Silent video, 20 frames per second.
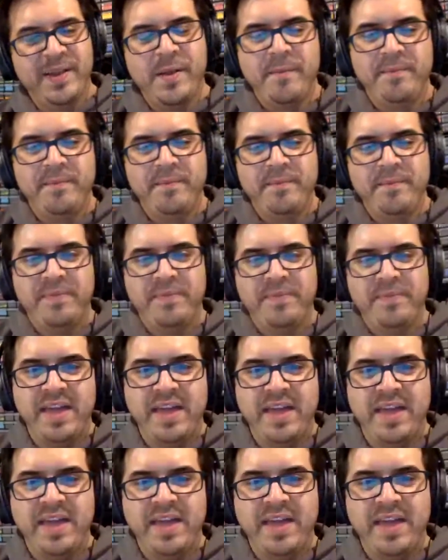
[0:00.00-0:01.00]
And then
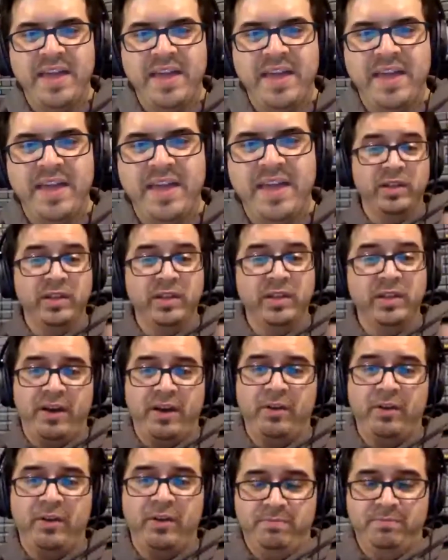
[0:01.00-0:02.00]
if they really
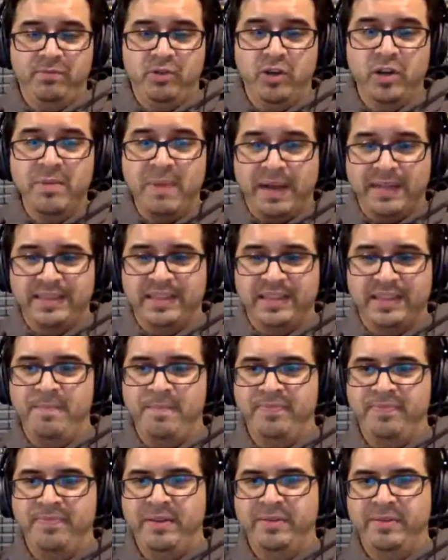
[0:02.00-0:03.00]
felt good about them,
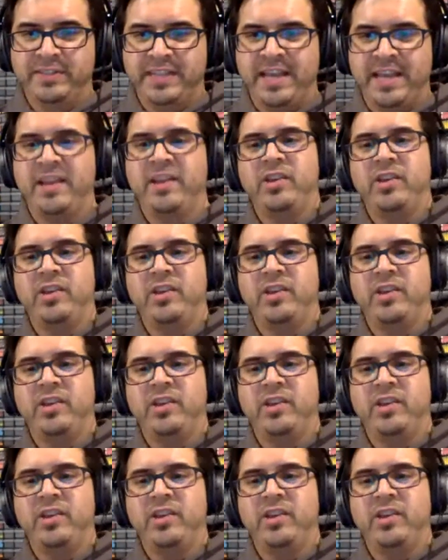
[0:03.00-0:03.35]
they would say,